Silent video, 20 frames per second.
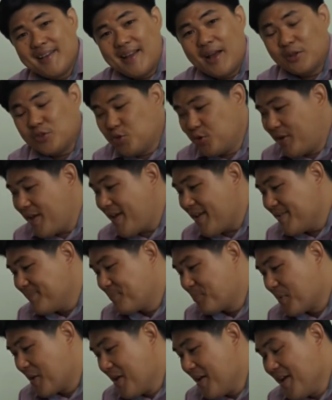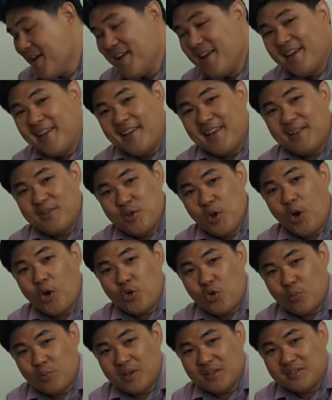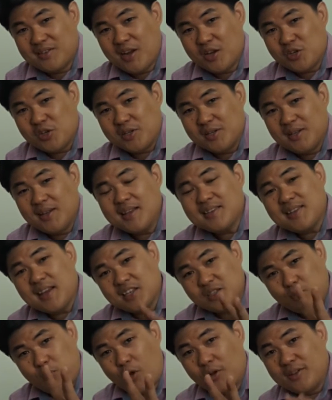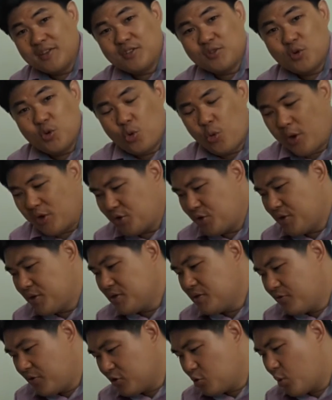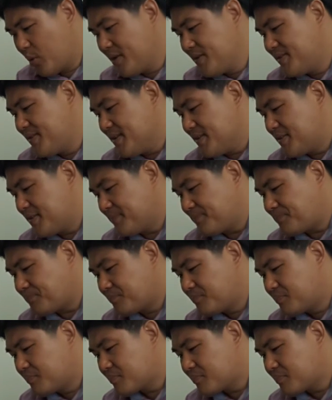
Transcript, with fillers: Now today, in your group discussion, let's explore these two questions. First one is this.